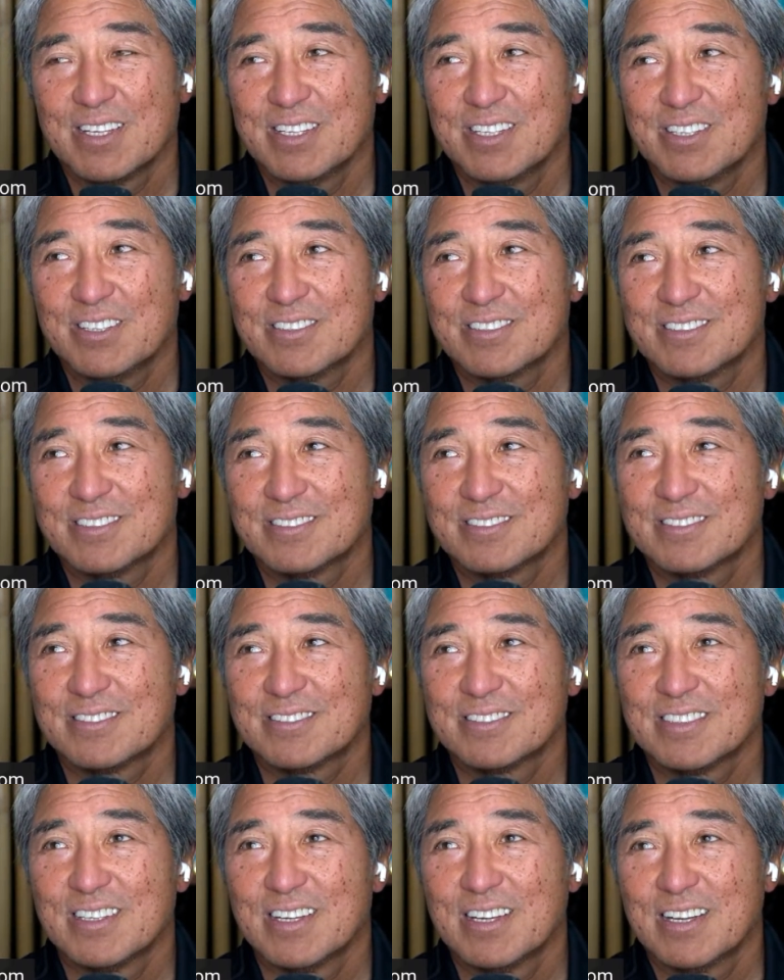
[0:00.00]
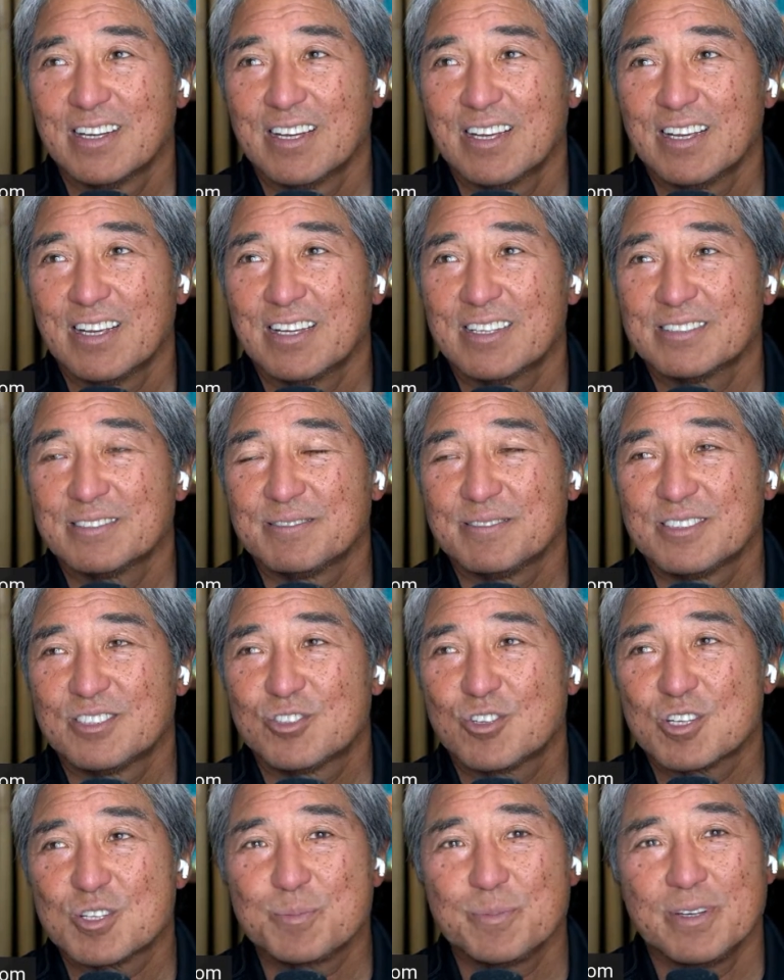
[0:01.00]
you know, and
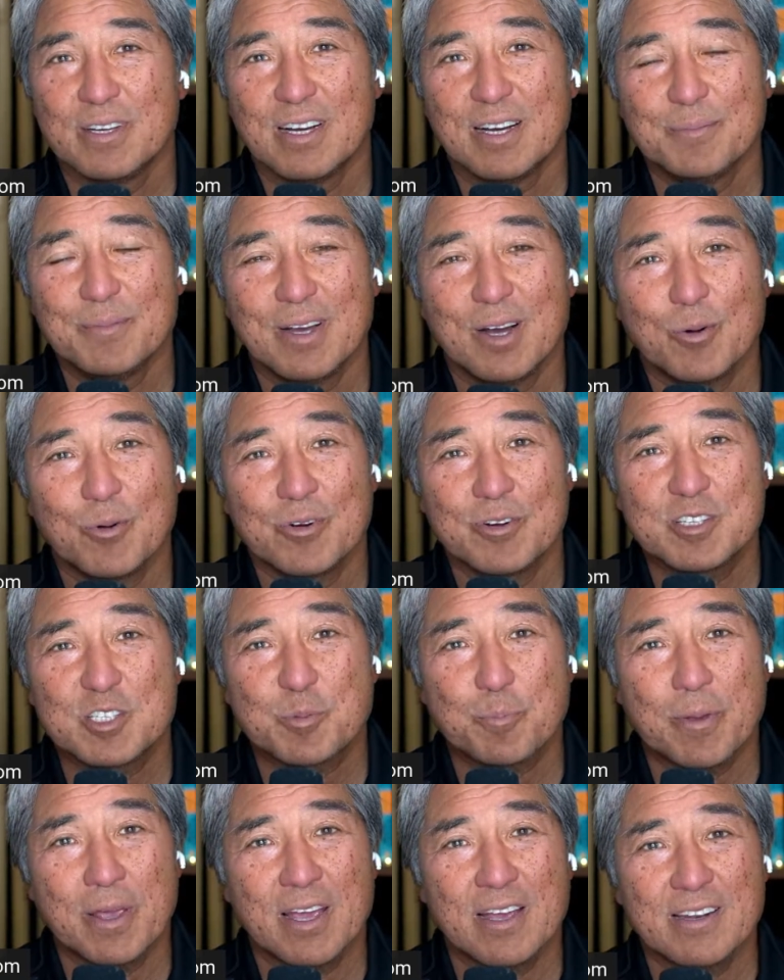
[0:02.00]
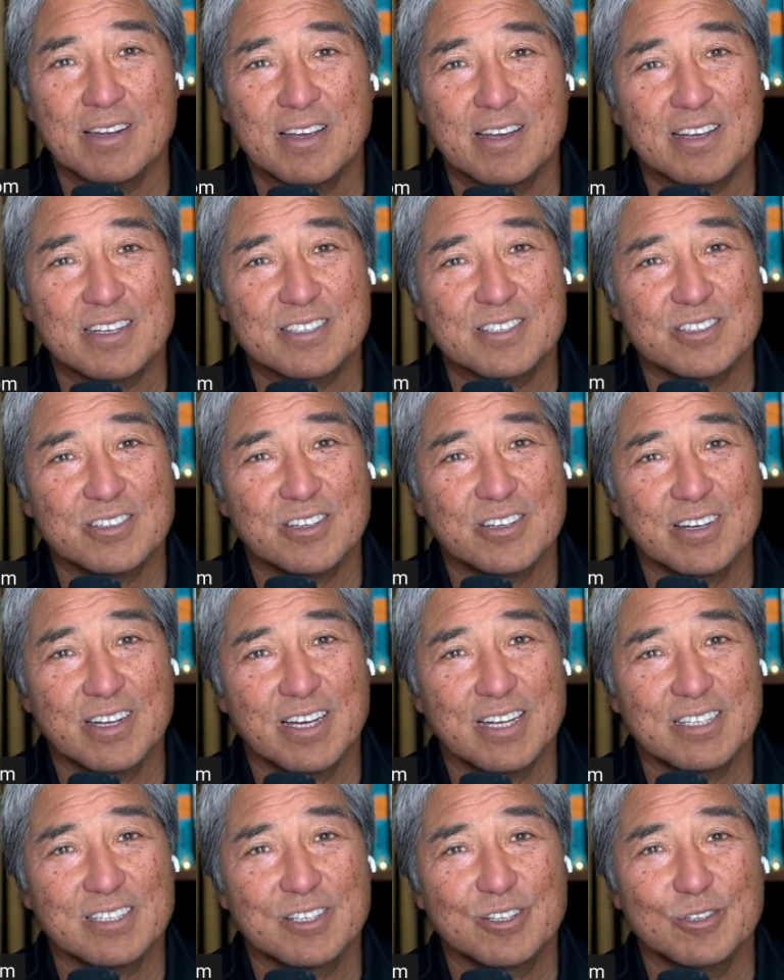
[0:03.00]
trust me, I'm not wearing spandex and all
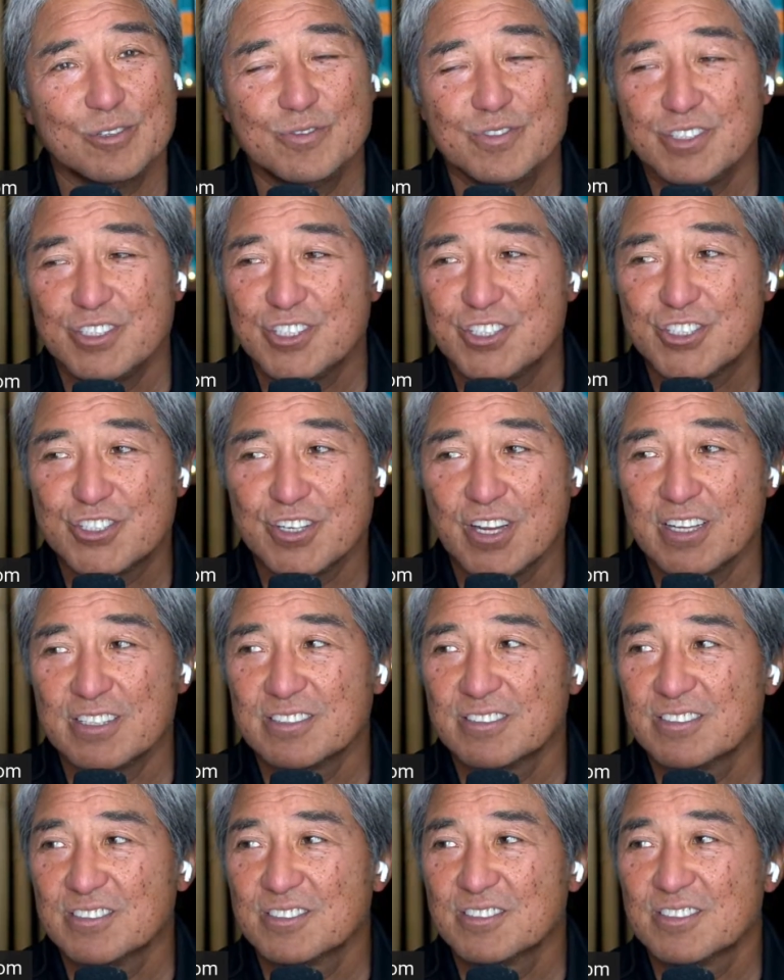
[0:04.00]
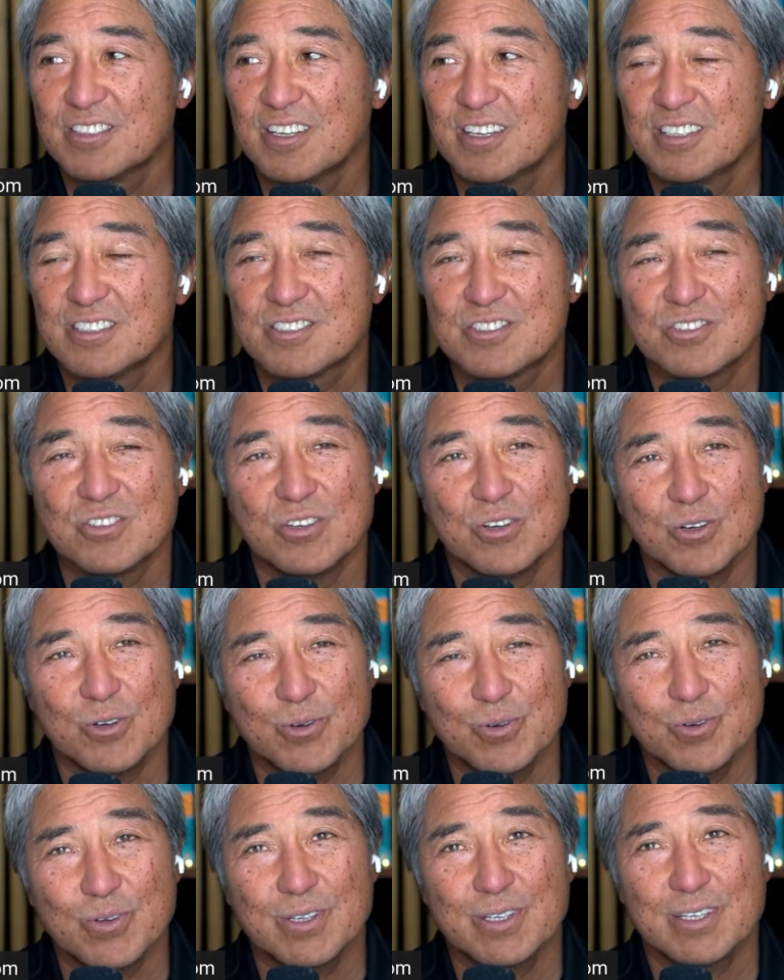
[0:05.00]
that goofy shit. Okay.
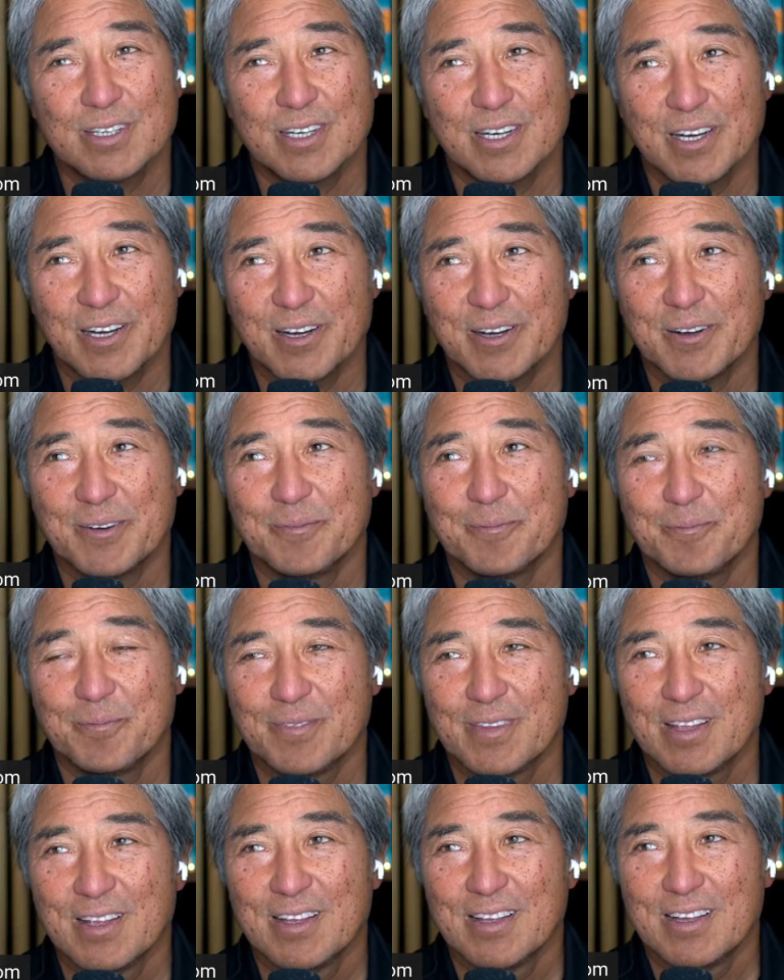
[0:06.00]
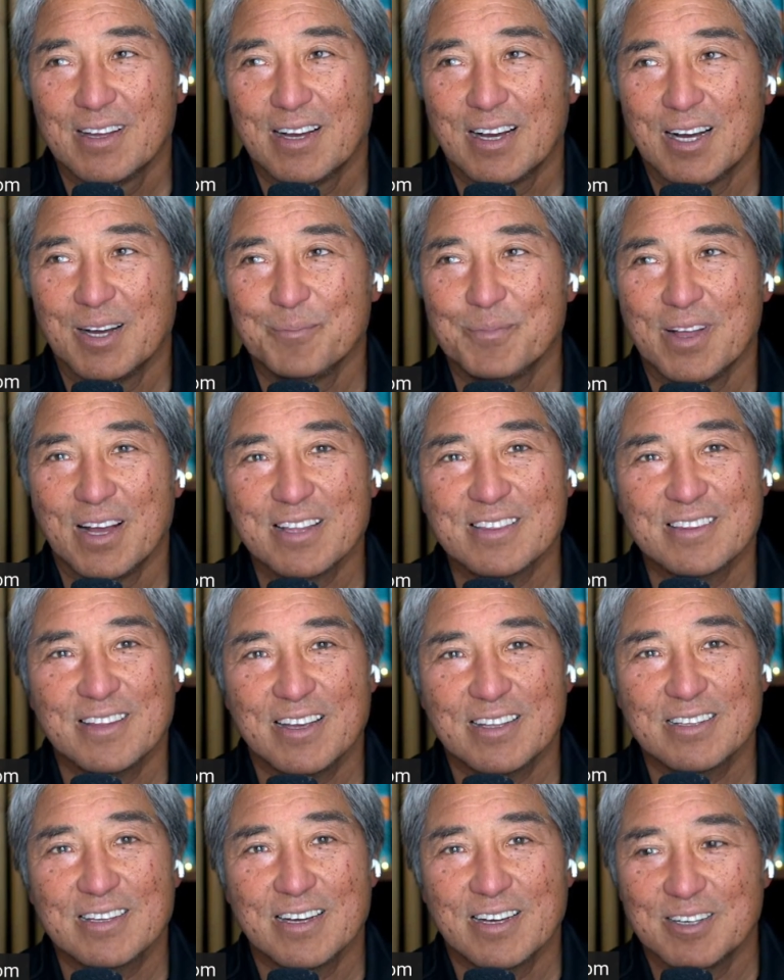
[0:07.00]
So, I'm not
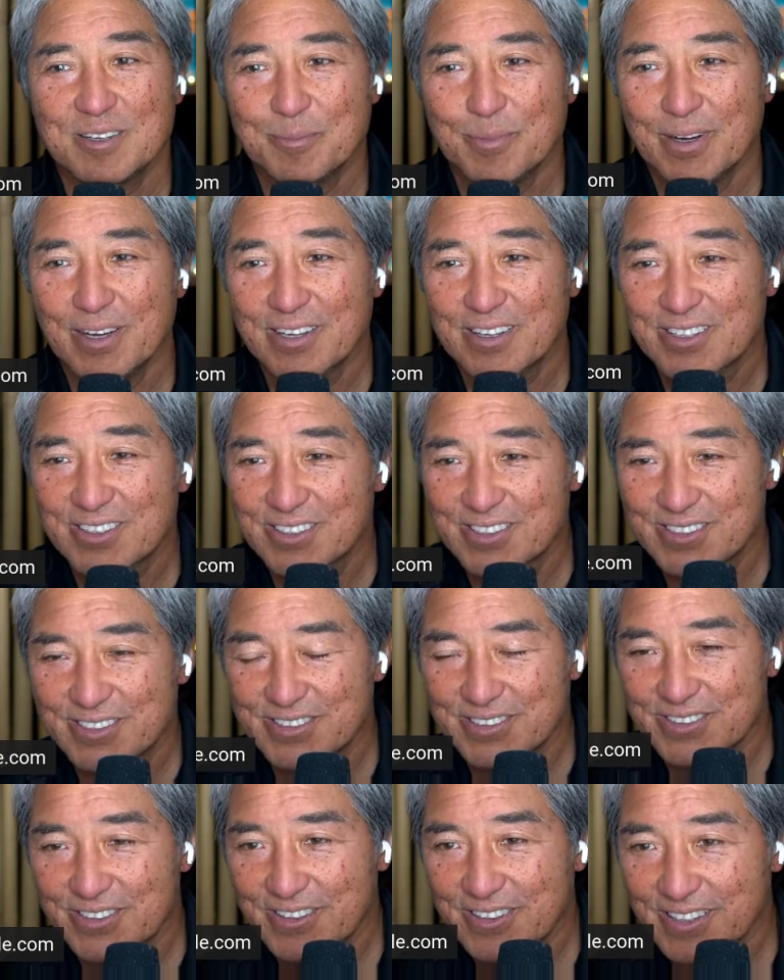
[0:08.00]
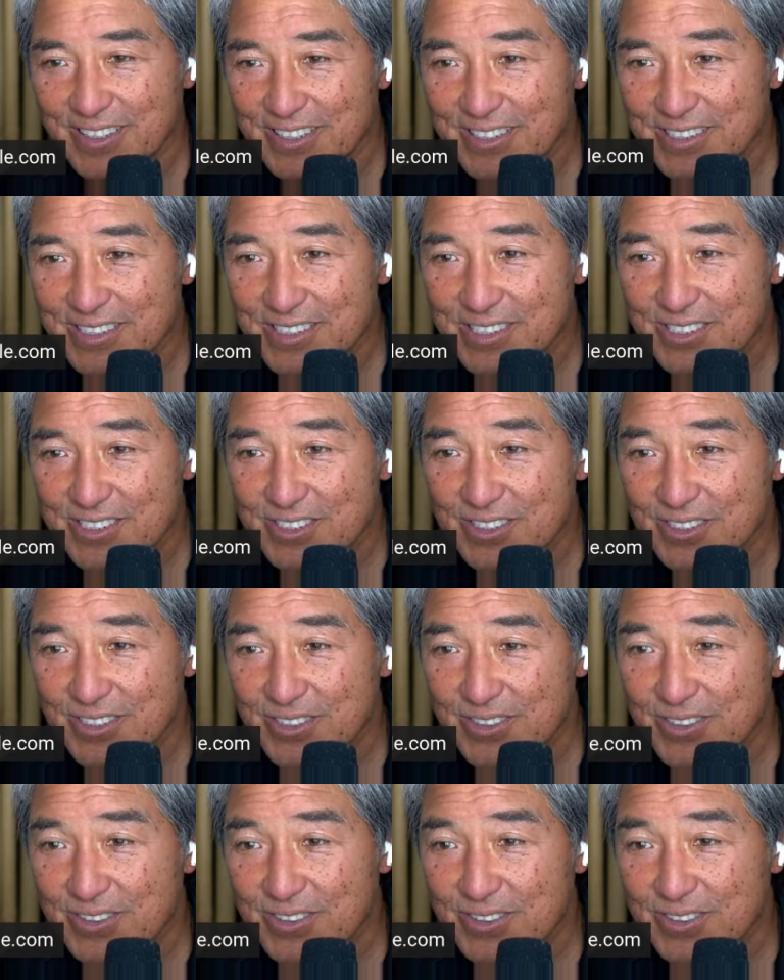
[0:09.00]
that kind of biker. All right.
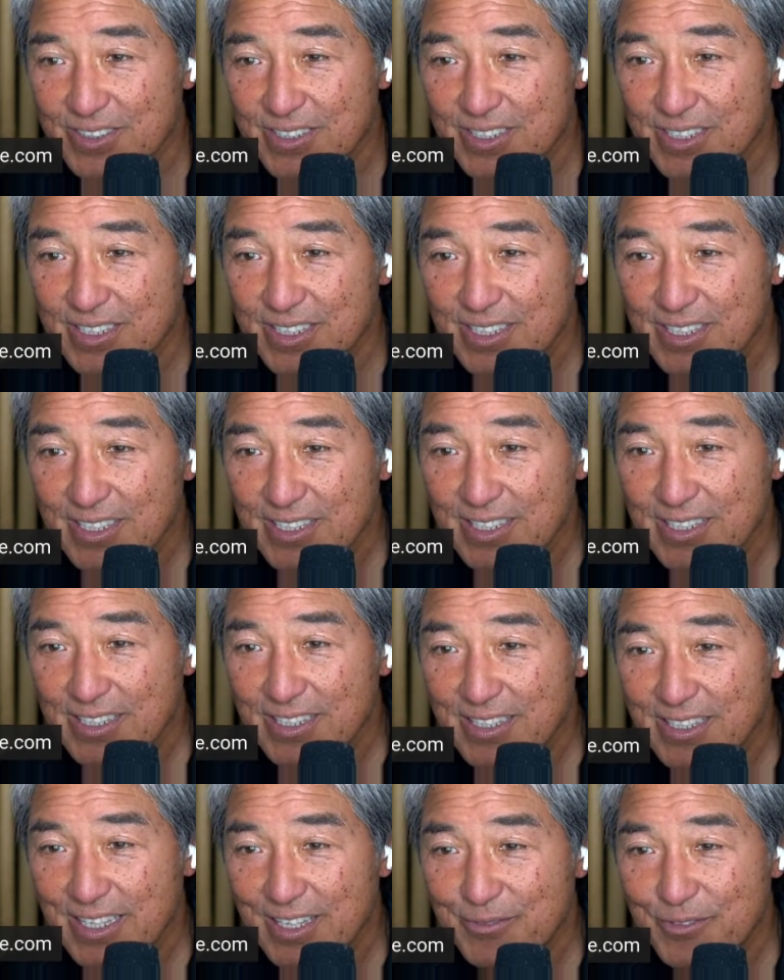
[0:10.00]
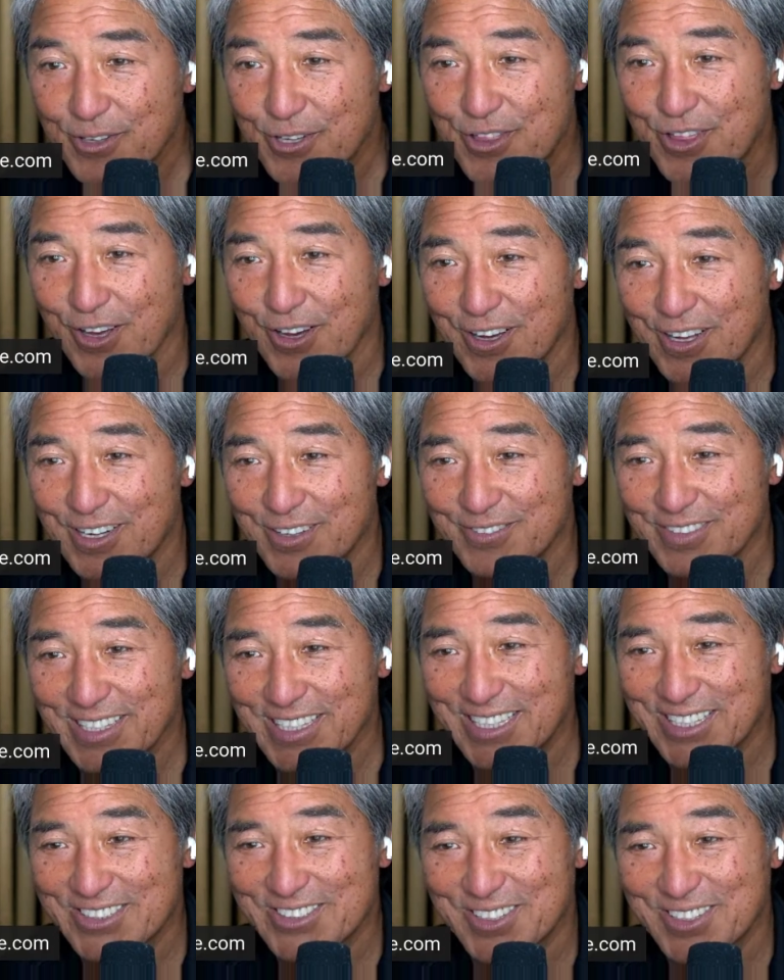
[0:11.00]
So, ever thought of
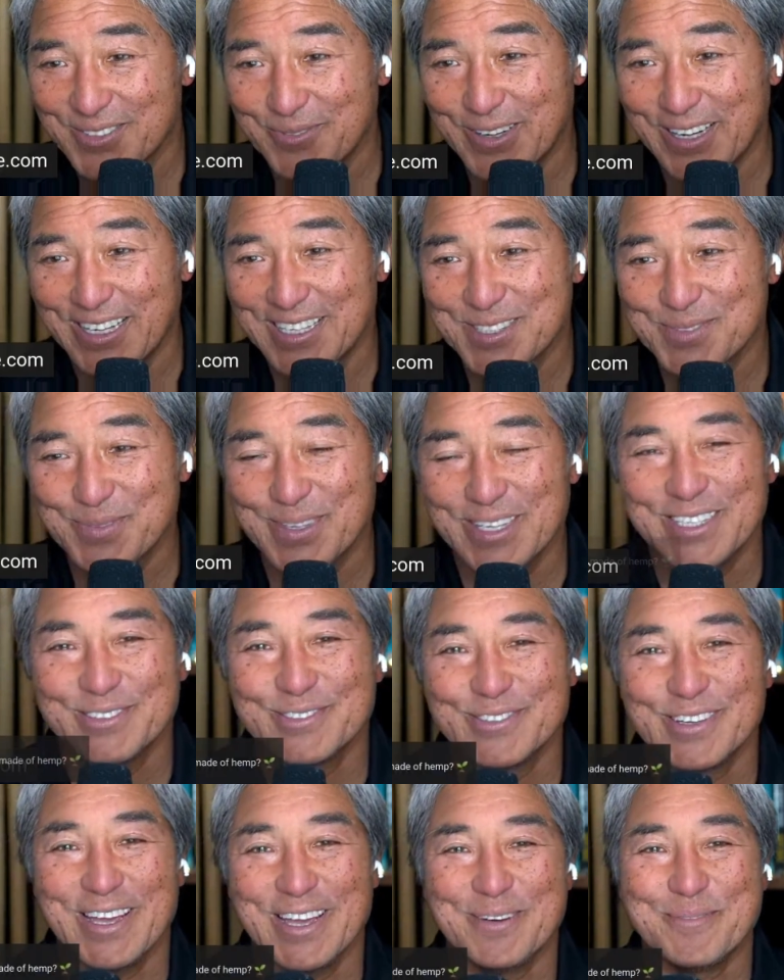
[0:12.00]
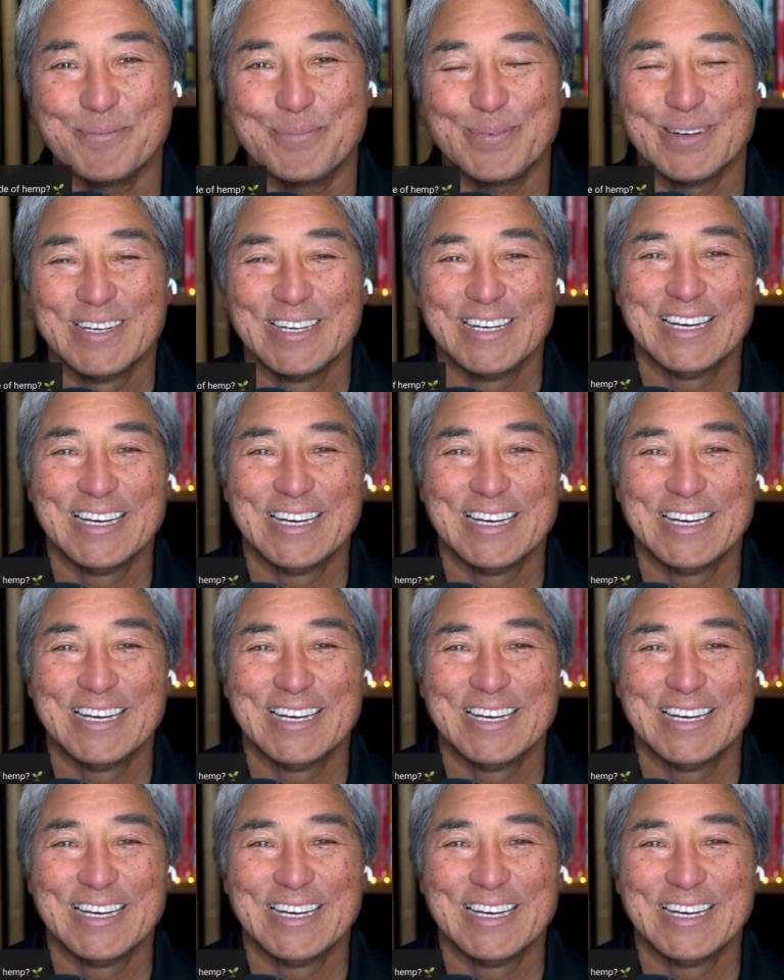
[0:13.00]
electric bikes made of hemp?